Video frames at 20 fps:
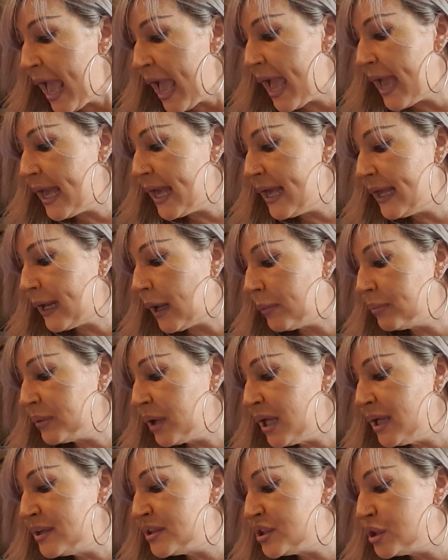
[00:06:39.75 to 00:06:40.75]
And I'm
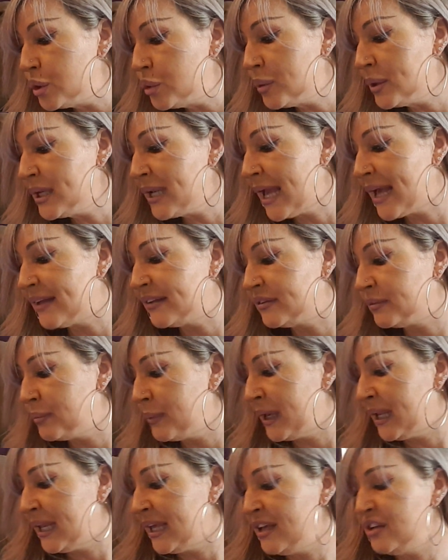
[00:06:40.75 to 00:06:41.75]
not doing as
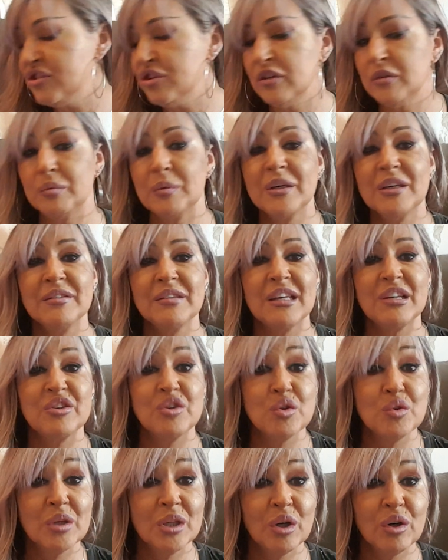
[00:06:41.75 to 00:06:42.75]
many just because I
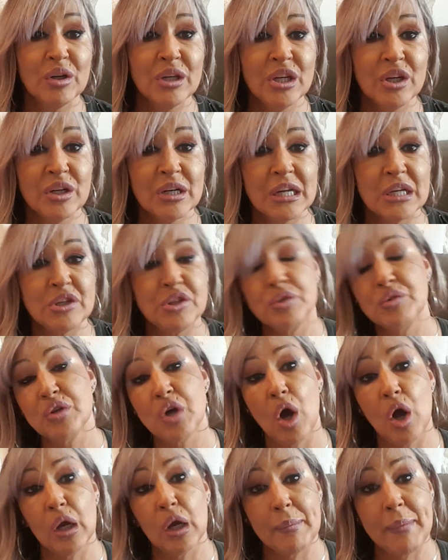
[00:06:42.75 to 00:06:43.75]
do get on here and I do
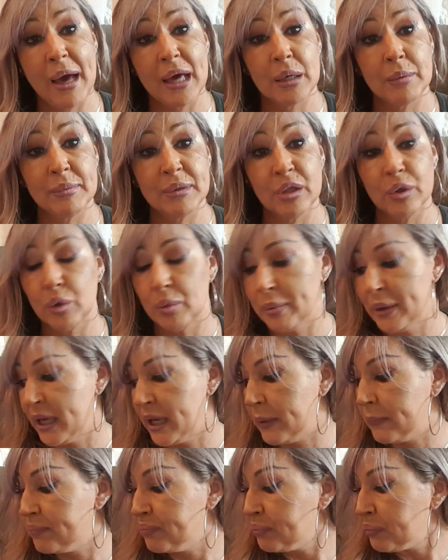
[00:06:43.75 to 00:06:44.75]
talk about them a little
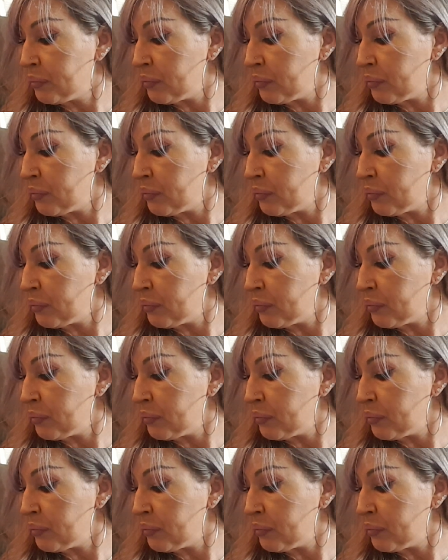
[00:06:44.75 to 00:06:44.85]
bit.